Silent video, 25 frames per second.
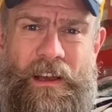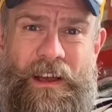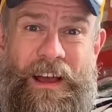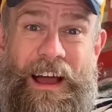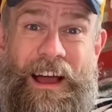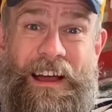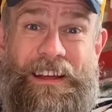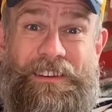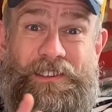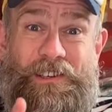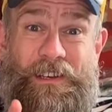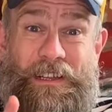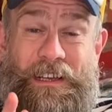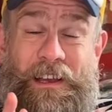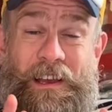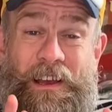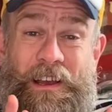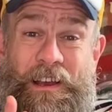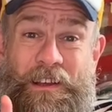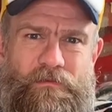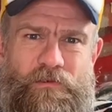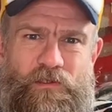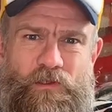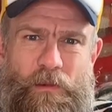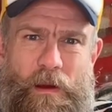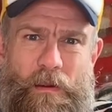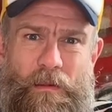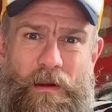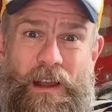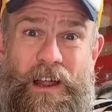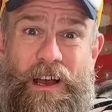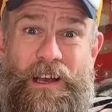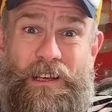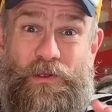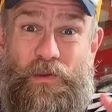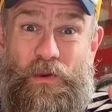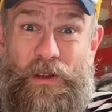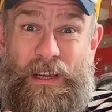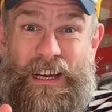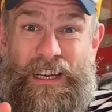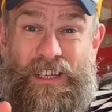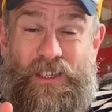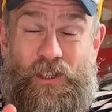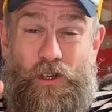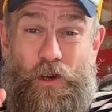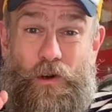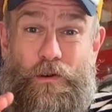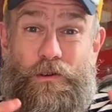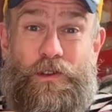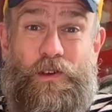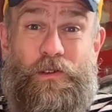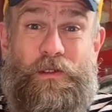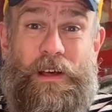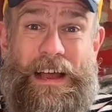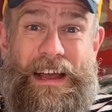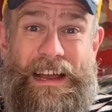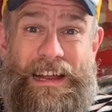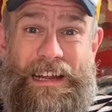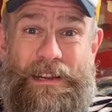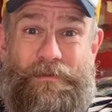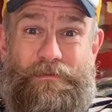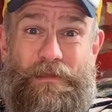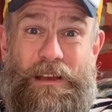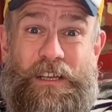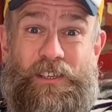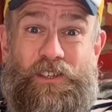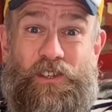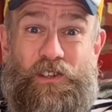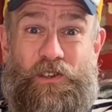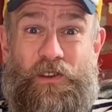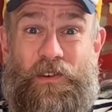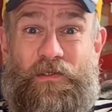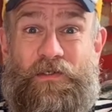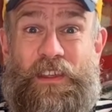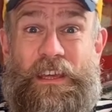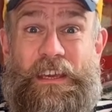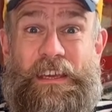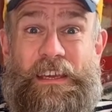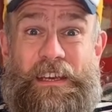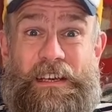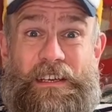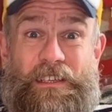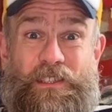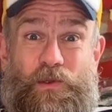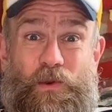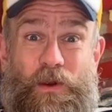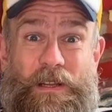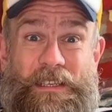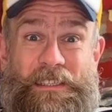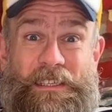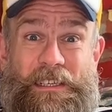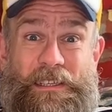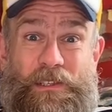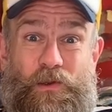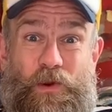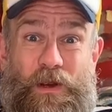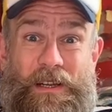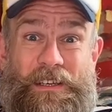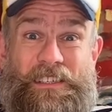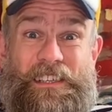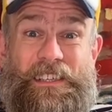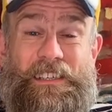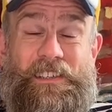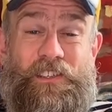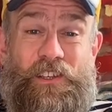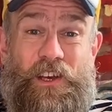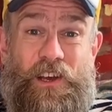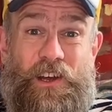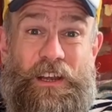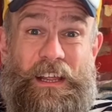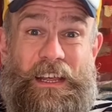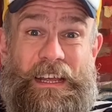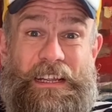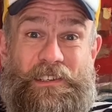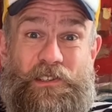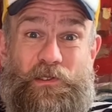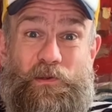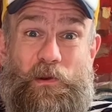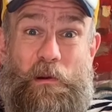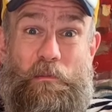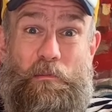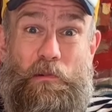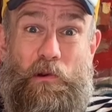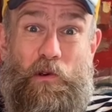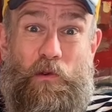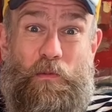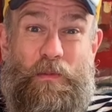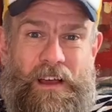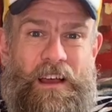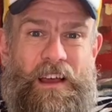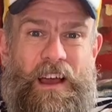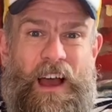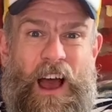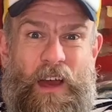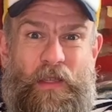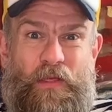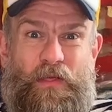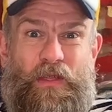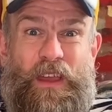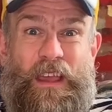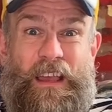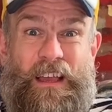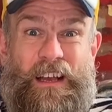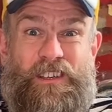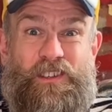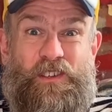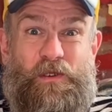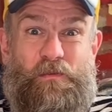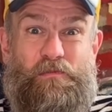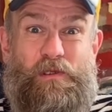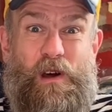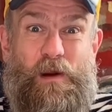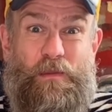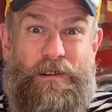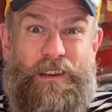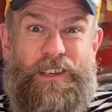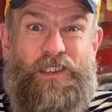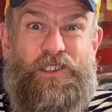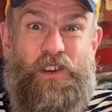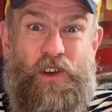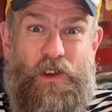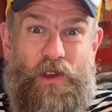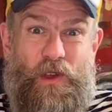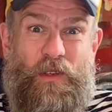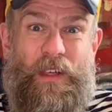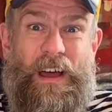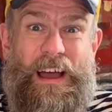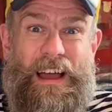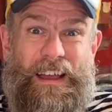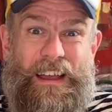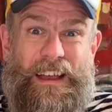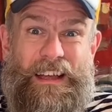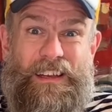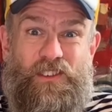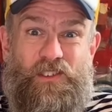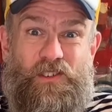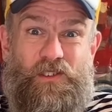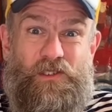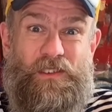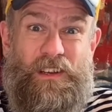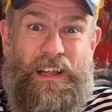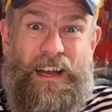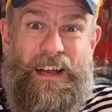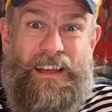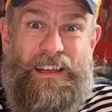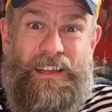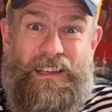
Actually, do you remember last week I showed you that animation of the year 2020 turning into a poop? I think I should probably show you that again, shouldn't I?